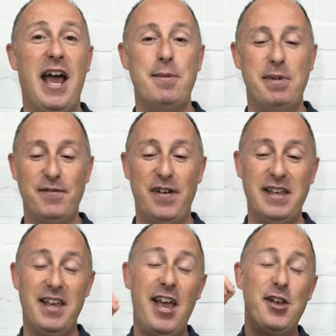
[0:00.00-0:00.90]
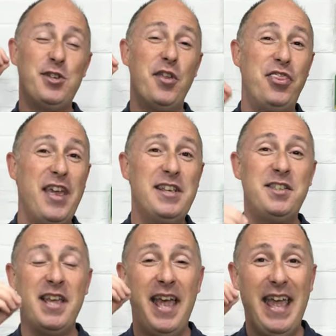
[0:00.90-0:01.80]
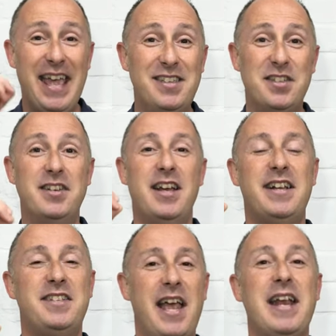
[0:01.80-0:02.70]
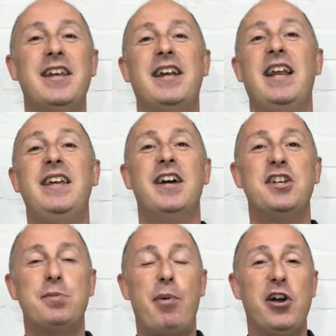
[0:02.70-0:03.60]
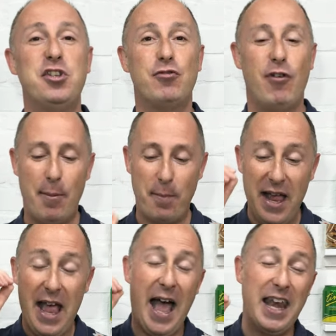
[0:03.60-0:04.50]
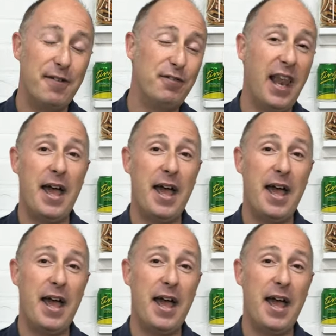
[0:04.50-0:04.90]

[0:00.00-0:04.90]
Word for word: ABV. So this isn't technically a spiced rum and they've